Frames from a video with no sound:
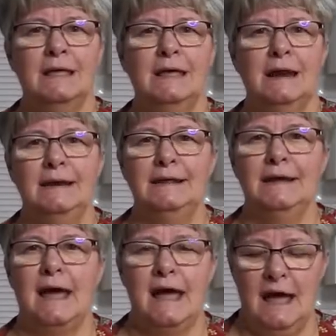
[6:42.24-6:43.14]
And I need
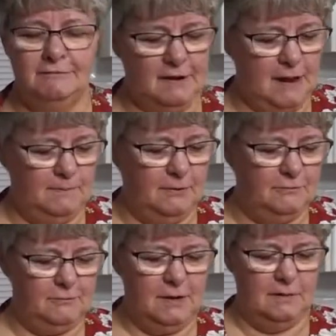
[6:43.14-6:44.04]
a half a cup of
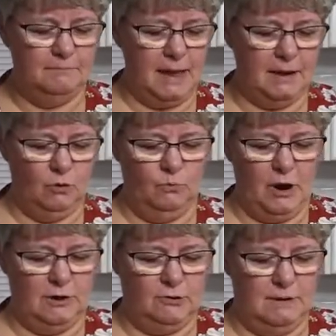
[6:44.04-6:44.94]
cankled
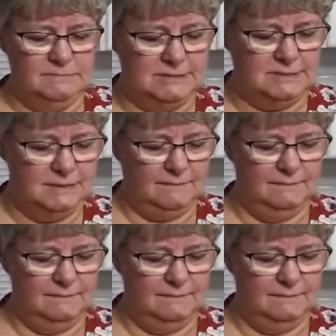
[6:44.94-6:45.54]
bread crumbs,